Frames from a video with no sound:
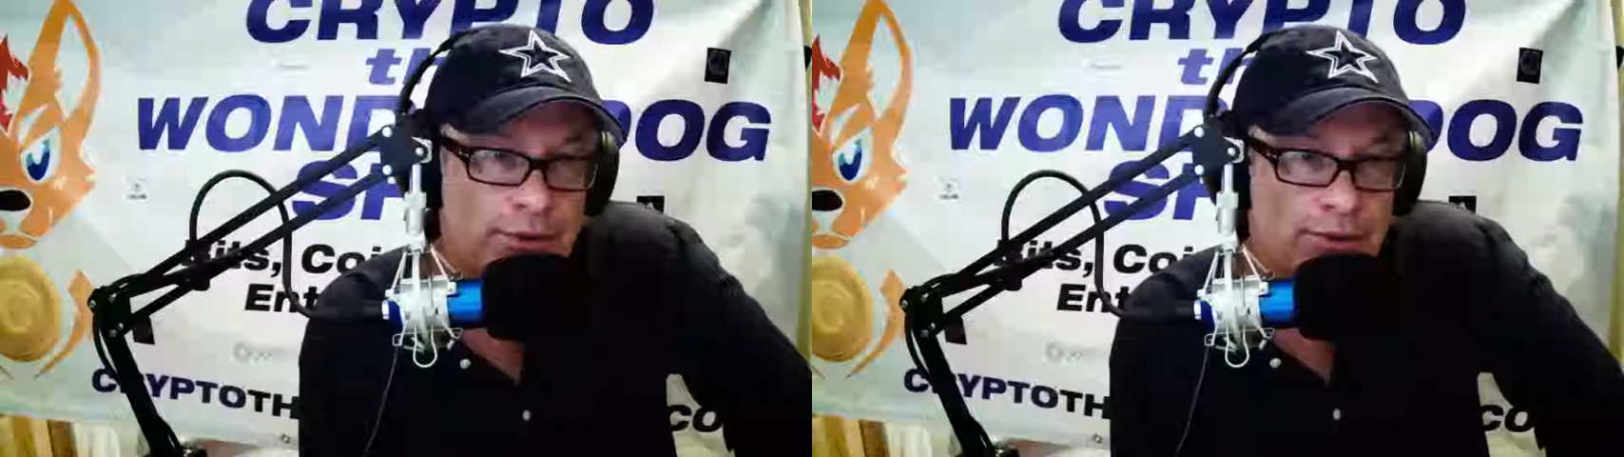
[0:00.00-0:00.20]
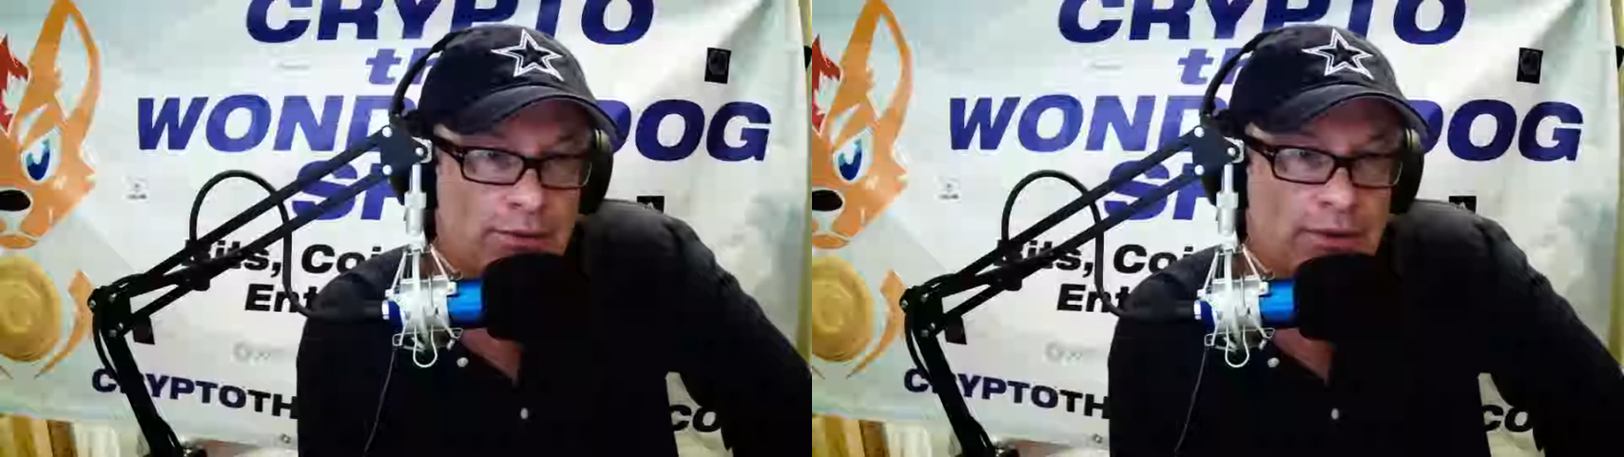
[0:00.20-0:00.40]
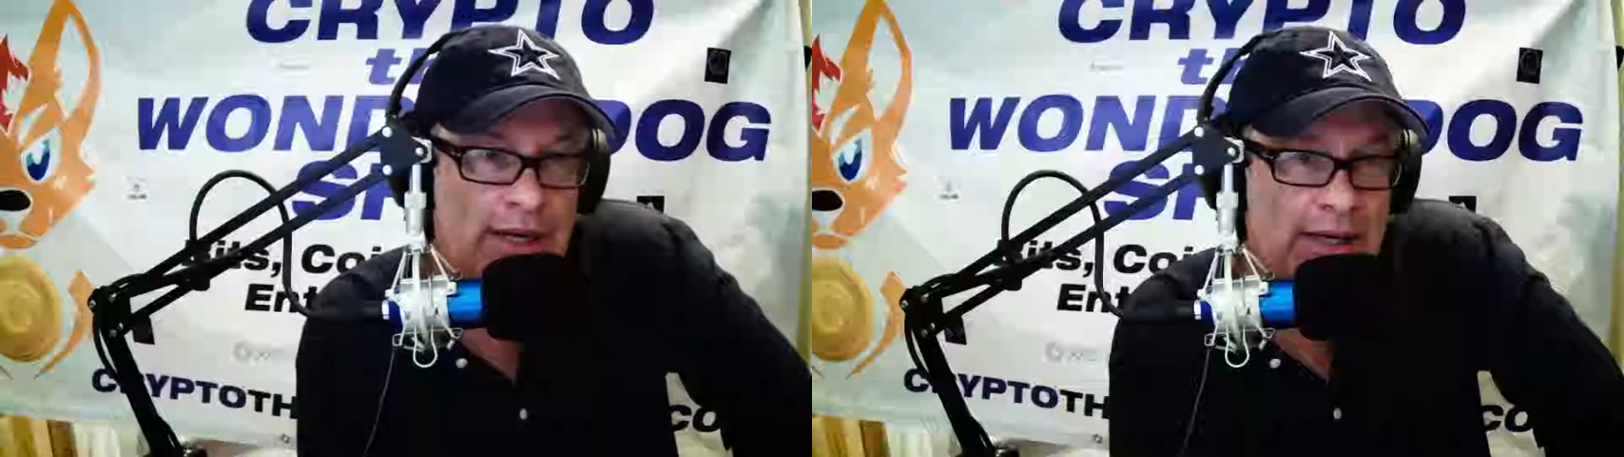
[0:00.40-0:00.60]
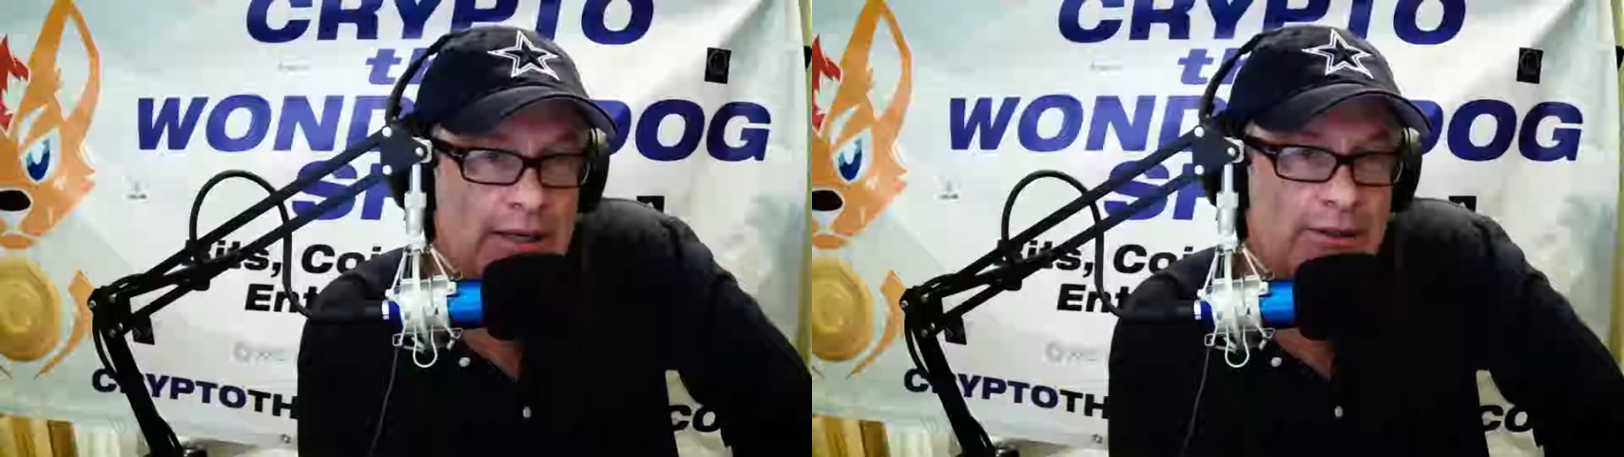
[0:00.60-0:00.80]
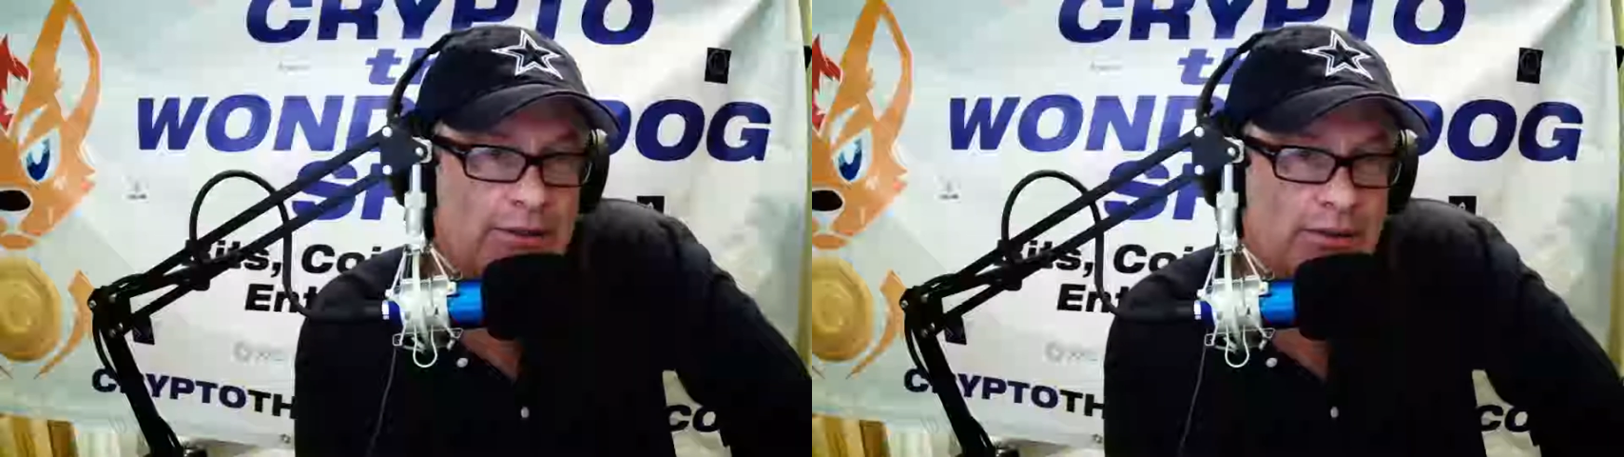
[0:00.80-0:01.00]
do
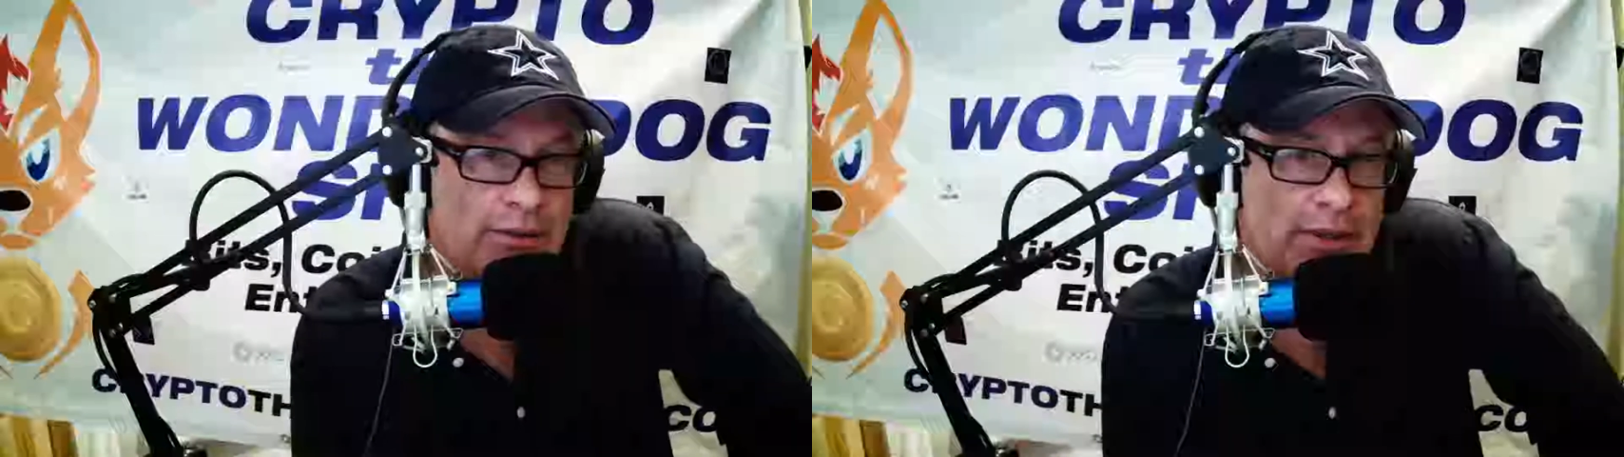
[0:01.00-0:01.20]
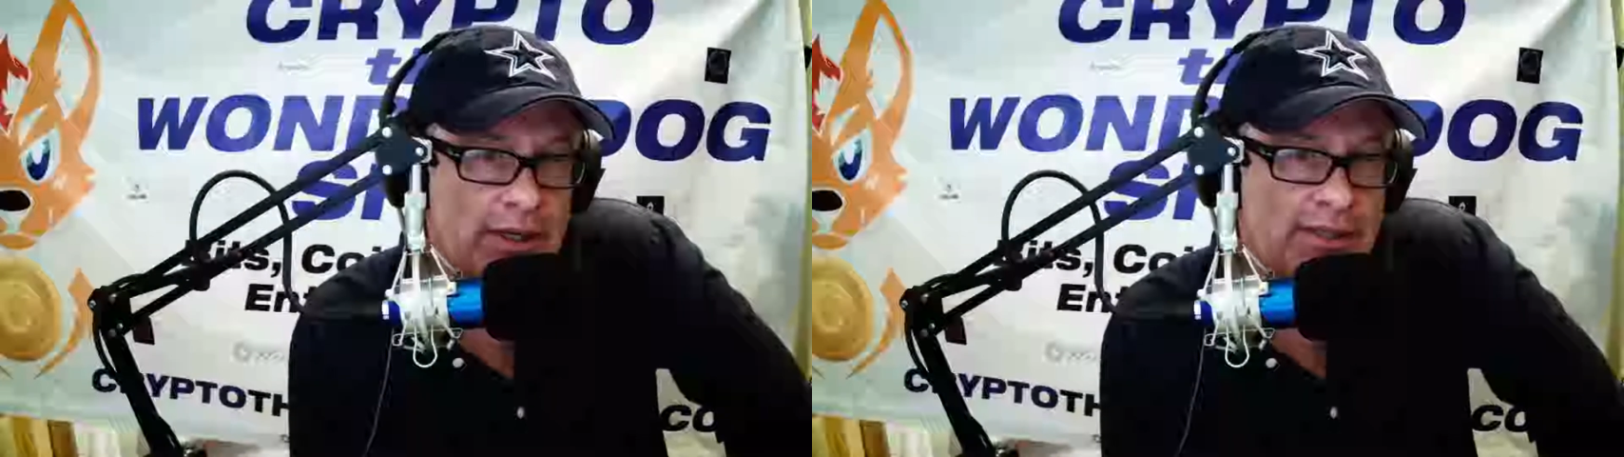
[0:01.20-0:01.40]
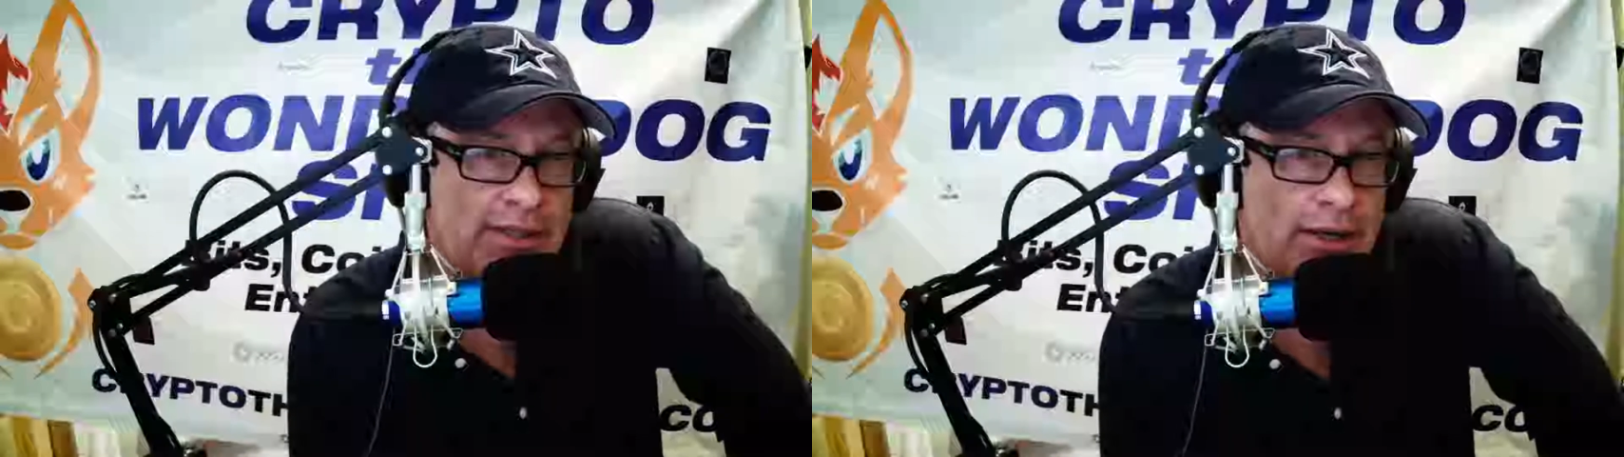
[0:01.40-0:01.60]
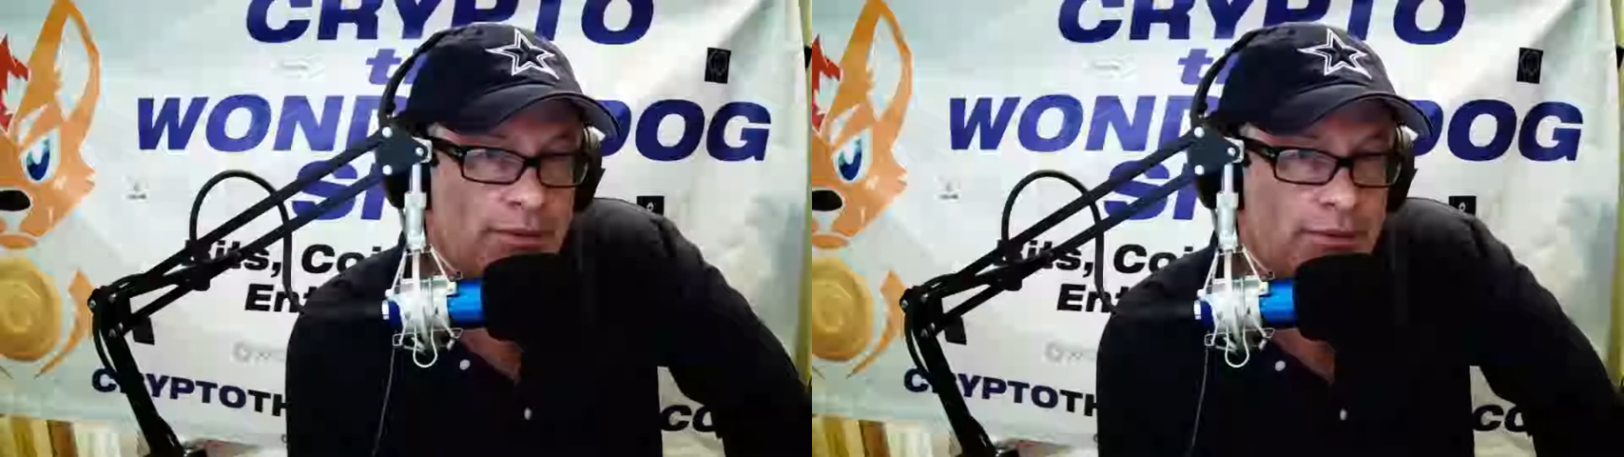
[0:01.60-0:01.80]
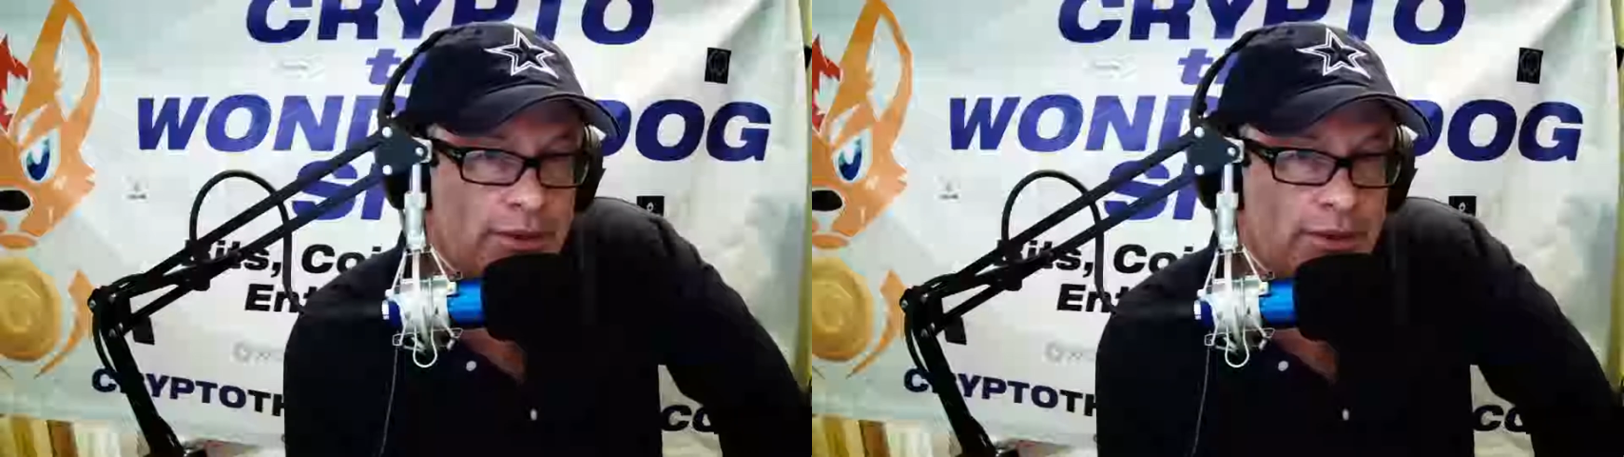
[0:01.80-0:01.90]
that so that I sound